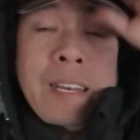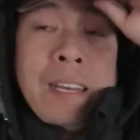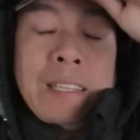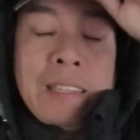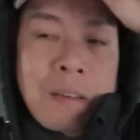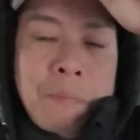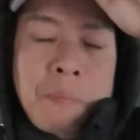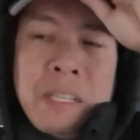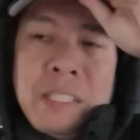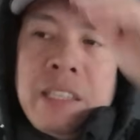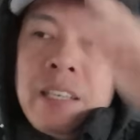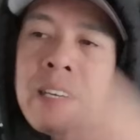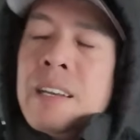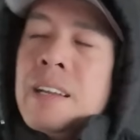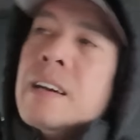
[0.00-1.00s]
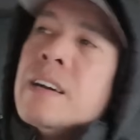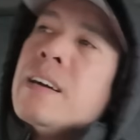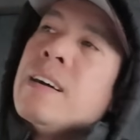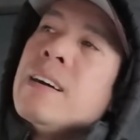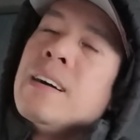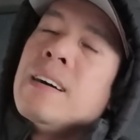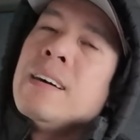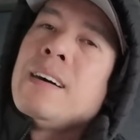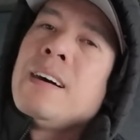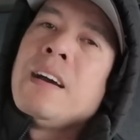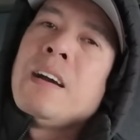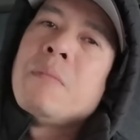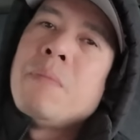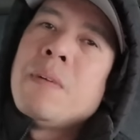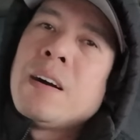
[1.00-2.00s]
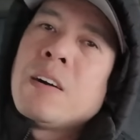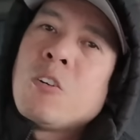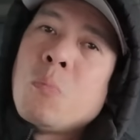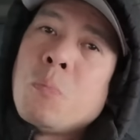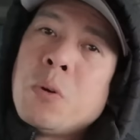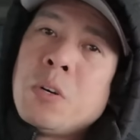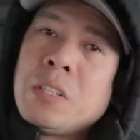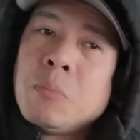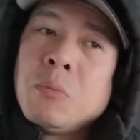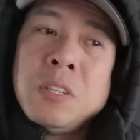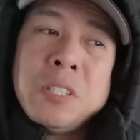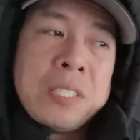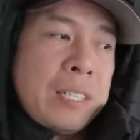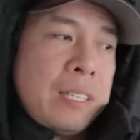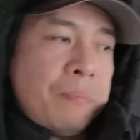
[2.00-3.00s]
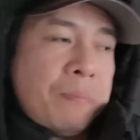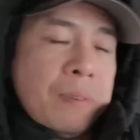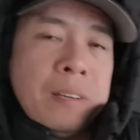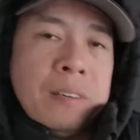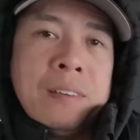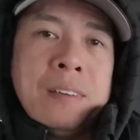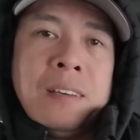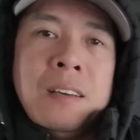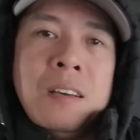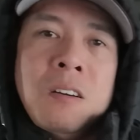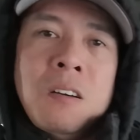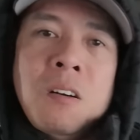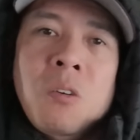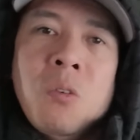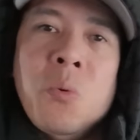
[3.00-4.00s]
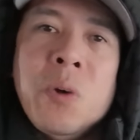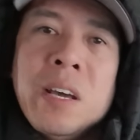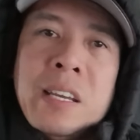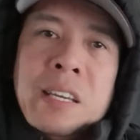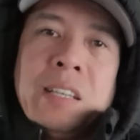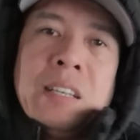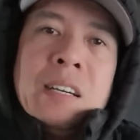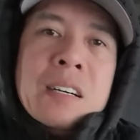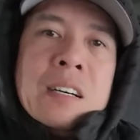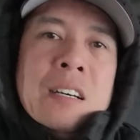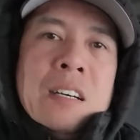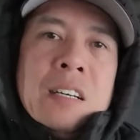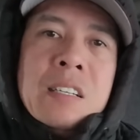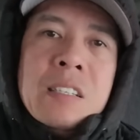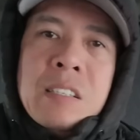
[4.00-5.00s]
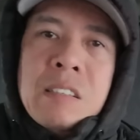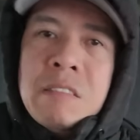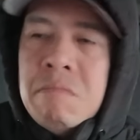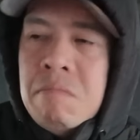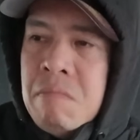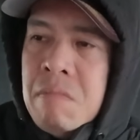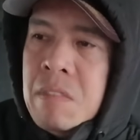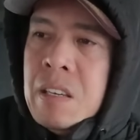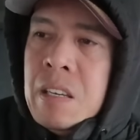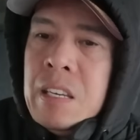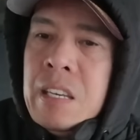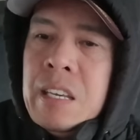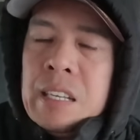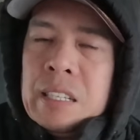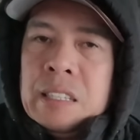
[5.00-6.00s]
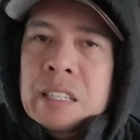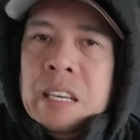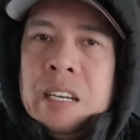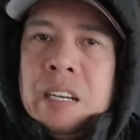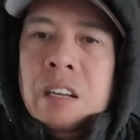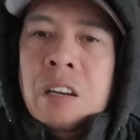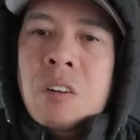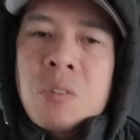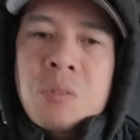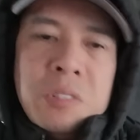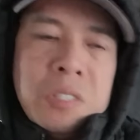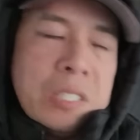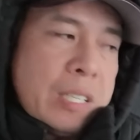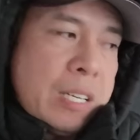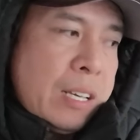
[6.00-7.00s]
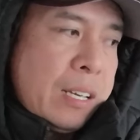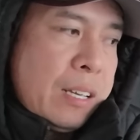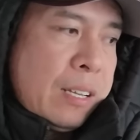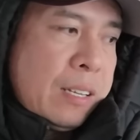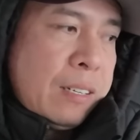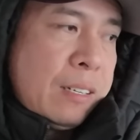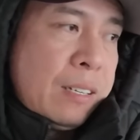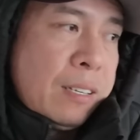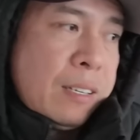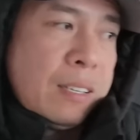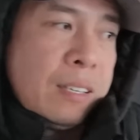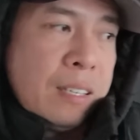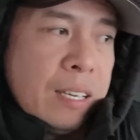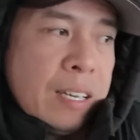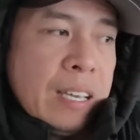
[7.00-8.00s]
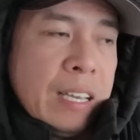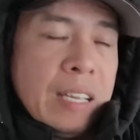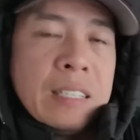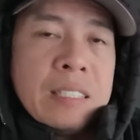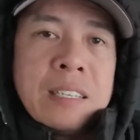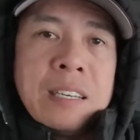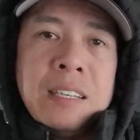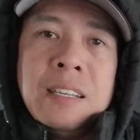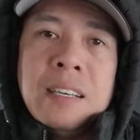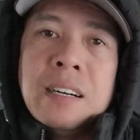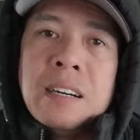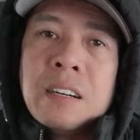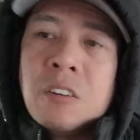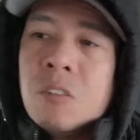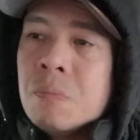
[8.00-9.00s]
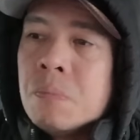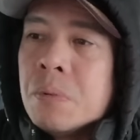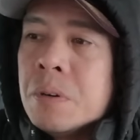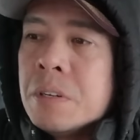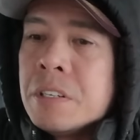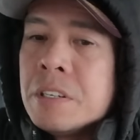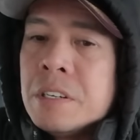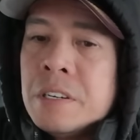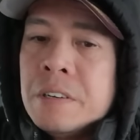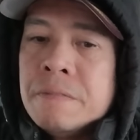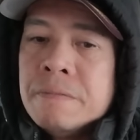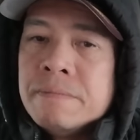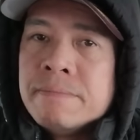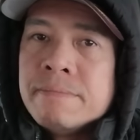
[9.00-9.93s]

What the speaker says: Not a big deal. I have a comfortable sleep wearing yeah, thick clothes and inside the comforter.